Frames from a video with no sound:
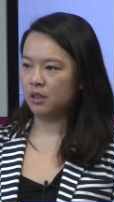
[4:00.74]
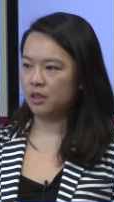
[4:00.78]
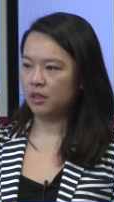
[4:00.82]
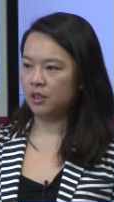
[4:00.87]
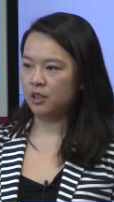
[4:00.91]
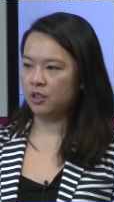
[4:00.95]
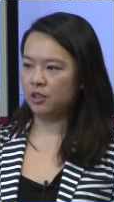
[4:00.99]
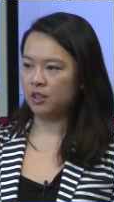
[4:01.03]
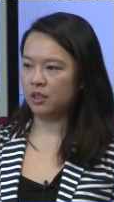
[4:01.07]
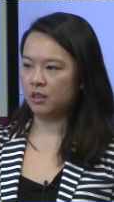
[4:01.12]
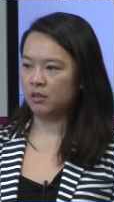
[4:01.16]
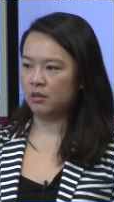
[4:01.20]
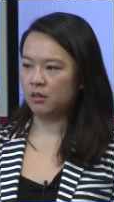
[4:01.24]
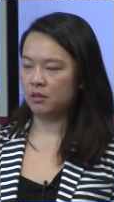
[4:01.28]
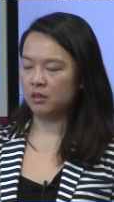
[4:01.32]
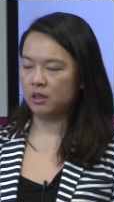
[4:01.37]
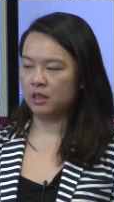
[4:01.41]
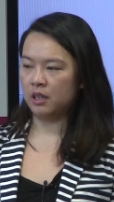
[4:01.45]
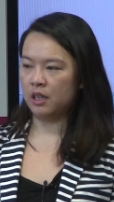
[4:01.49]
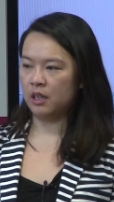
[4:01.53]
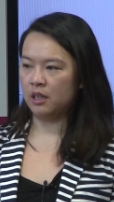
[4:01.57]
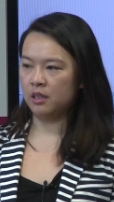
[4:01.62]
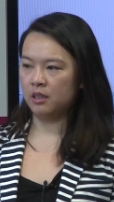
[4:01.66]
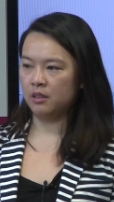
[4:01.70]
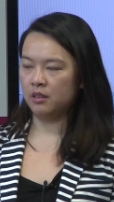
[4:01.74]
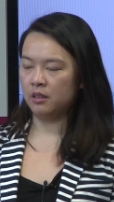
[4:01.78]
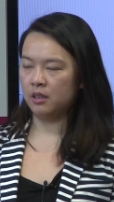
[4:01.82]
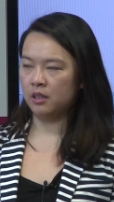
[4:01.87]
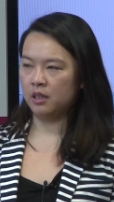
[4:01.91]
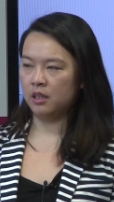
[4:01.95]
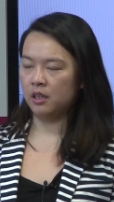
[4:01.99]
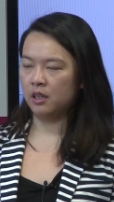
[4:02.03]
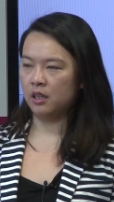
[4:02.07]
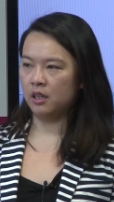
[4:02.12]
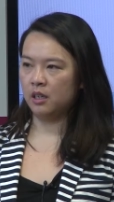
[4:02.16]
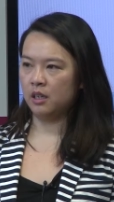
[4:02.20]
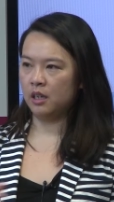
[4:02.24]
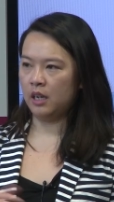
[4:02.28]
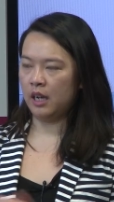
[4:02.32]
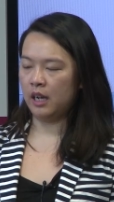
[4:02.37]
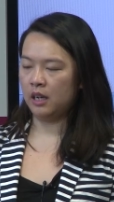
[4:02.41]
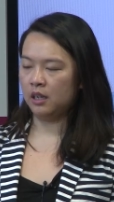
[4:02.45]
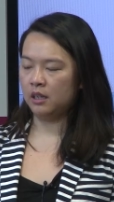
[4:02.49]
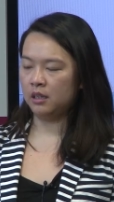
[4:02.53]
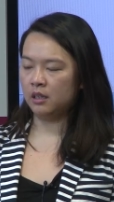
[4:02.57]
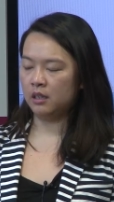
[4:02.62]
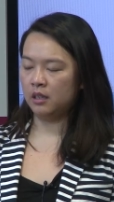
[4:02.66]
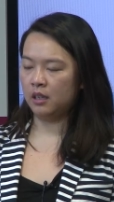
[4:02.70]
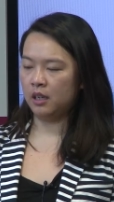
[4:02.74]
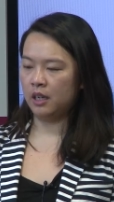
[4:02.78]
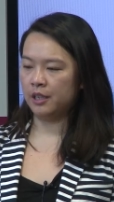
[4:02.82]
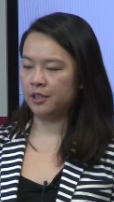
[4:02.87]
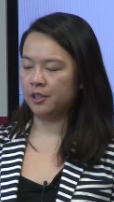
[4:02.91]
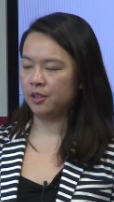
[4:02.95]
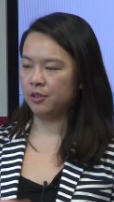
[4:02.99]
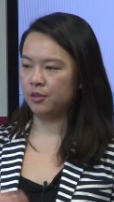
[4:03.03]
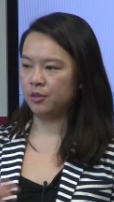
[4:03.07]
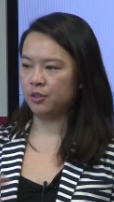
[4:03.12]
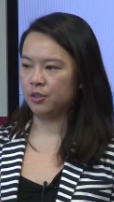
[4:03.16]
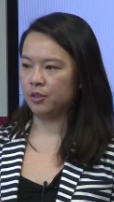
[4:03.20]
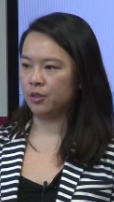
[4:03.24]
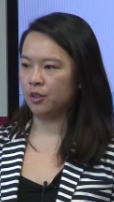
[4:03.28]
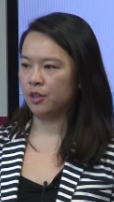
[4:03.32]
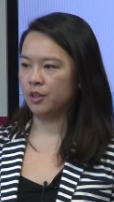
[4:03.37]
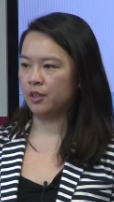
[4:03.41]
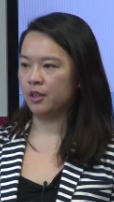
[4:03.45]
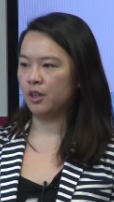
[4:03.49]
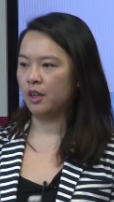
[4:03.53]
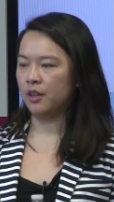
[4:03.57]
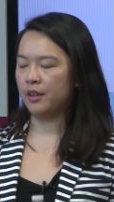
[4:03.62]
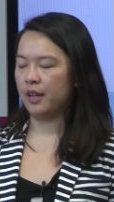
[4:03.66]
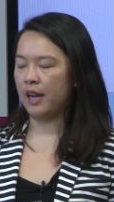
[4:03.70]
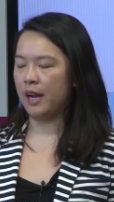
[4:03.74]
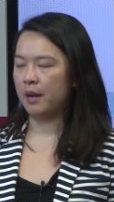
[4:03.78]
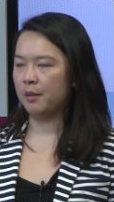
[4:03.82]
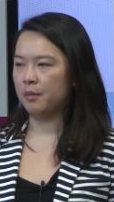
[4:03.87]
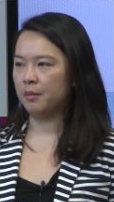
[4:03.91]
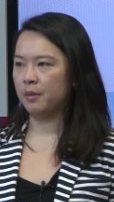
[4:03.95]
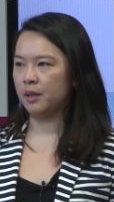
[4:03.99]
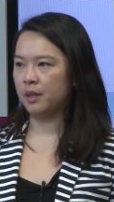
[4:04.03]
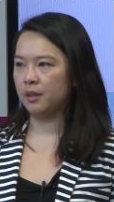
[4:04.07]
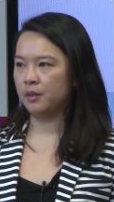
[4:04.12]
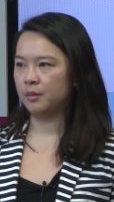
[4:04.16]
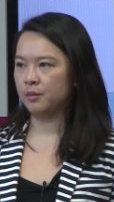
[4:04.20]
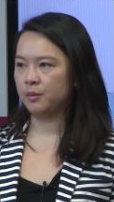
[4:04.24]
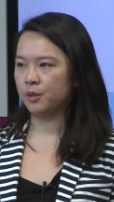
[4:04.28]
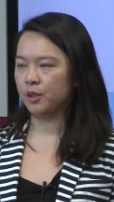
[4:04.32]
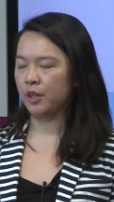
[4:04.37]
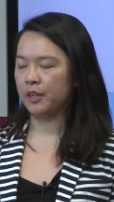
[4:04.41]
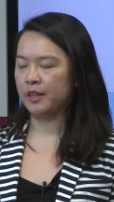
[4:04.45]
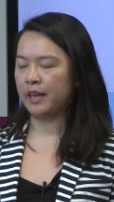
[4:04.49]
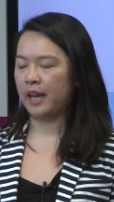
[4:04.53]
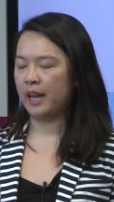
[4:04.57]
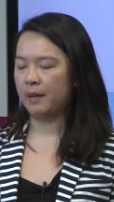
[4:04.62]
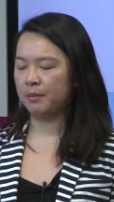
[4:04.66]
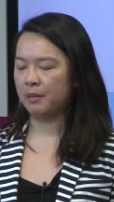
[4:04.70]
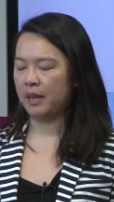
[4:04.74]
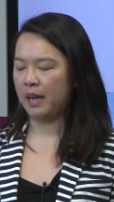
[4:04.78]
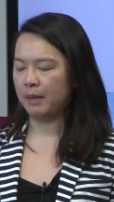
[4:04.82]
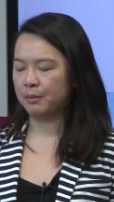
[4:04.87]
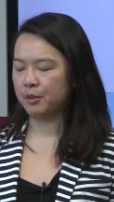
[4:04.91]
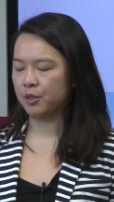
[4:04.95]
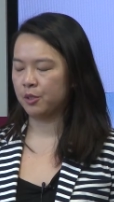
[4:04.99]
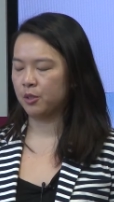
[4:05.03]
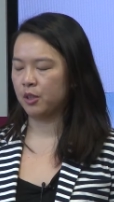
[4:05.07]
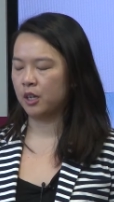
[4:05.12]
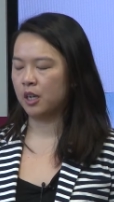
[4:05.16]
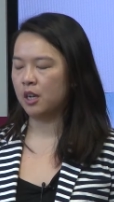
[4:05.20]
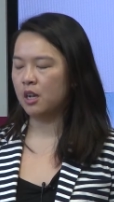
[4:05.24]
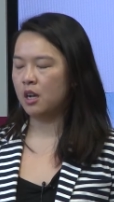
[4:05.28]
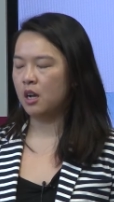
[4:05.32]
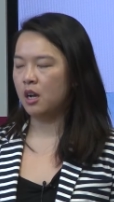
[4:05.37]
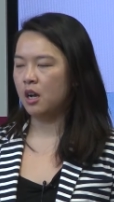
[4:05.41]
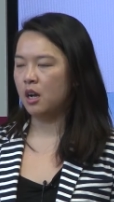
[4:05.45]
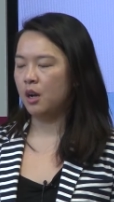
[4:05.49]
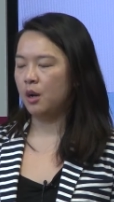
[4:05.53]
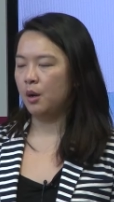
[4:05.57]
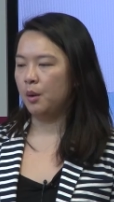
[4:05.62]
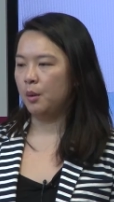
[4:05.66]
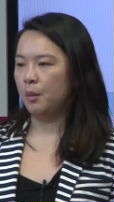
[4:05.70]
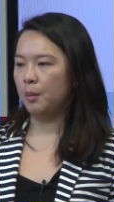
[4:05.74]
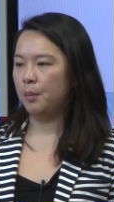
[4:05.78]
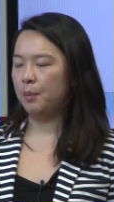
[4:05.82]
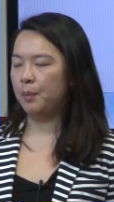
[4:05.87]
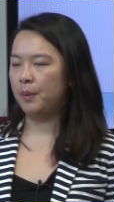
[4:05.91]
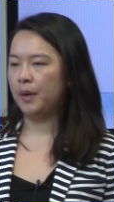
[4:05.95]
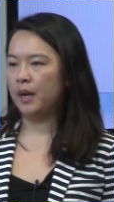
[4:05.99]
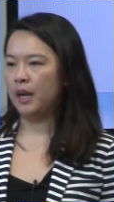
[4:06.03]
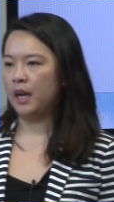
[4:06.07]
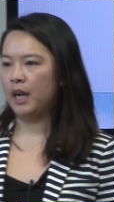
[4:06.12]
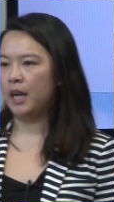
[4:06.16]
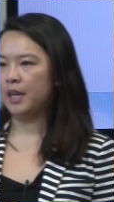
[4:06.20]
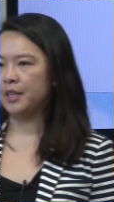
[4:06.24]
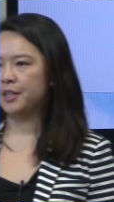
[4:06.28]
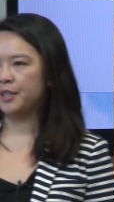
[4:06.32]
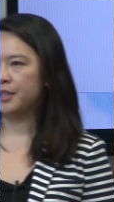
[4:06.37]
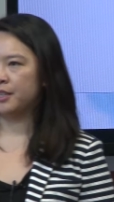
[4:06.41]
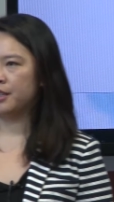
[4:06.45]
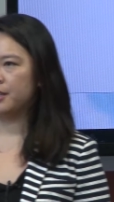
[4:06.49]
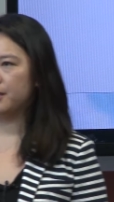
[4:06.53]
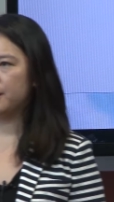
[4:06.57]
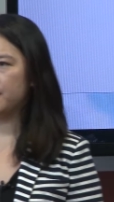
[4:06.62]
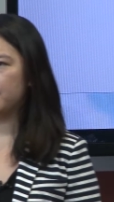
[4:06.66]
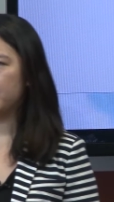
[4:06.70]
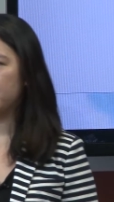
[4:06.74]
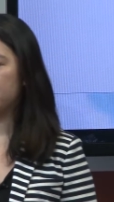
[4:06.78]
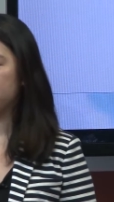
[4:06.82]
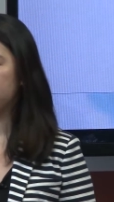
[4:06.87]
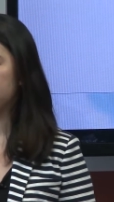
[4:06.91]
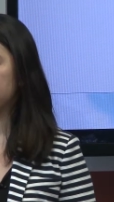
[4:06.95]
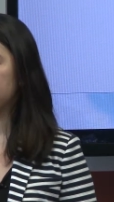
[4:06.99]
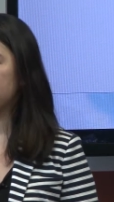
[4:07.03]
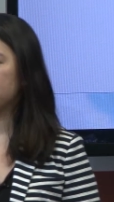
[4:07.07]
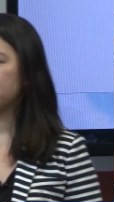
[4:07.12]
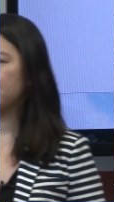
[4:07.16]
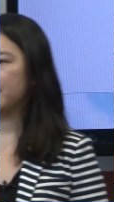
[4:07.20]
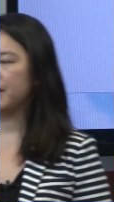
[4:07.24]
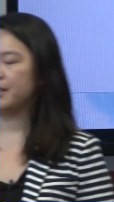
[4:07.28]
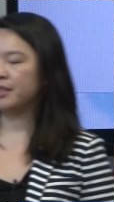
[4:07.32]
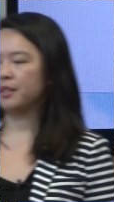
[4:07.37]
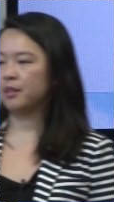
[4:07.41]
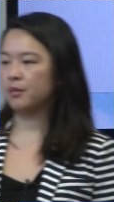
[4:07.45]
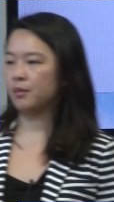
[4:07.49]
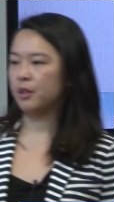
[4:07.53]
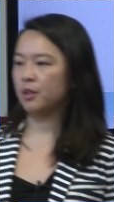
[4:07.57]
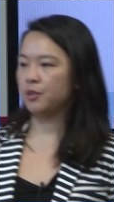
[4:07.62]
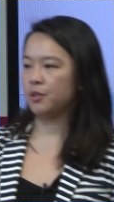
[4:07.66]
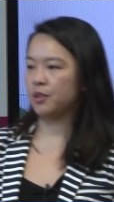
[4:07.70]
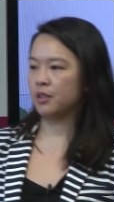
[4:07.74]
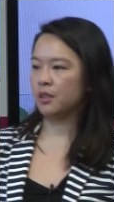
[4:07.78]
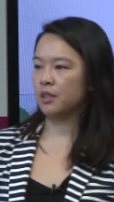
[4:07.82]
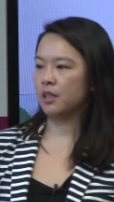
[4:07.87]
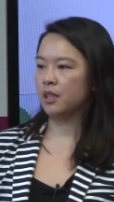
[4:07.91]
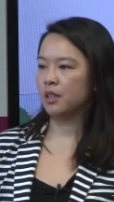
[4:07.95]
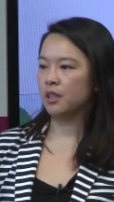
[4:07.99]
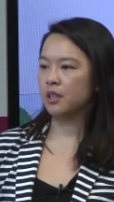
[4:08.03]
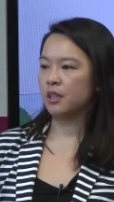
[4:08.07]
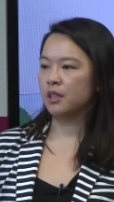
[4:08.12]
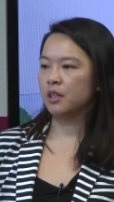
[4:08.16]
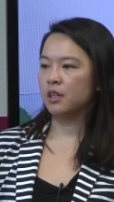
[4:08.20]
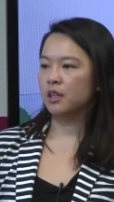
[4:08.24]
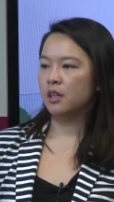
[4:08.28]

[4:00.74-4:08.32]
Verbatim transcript: you can get in the uh, iTunes Store and all that, uh, sorry, the app, app Store, but they're segmented mostly.